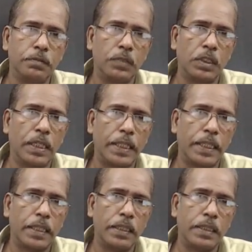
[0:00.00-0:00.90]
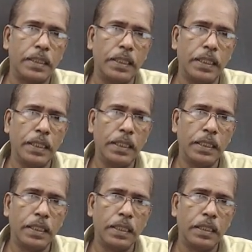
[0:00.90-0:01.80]
We can take a t
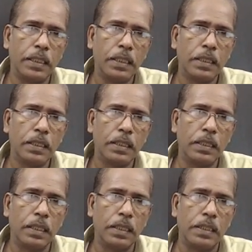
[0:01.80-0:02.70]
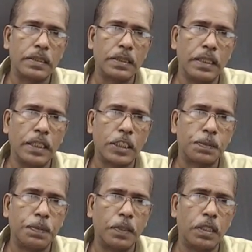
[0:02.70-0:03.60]
is x
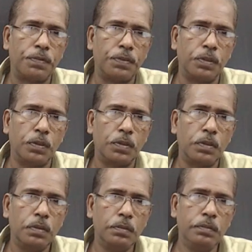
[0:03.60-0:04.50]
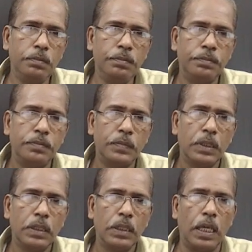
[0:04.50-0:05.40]
power 4
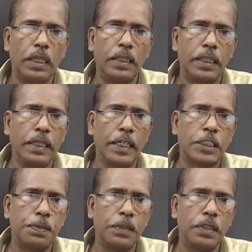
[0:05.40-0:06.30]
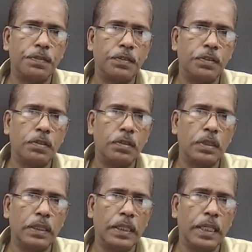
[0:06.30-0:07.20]
and t x power 4,
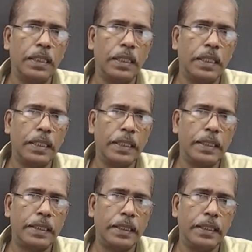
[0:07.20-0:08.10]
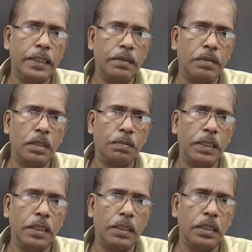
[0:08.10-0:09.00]
then dt will
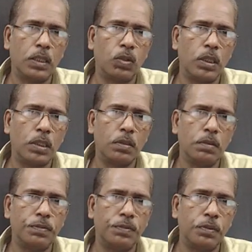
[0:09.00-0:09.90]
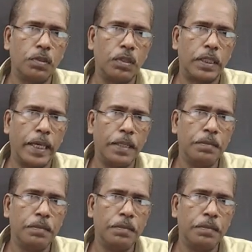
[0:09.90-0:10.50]
be equal to 4 times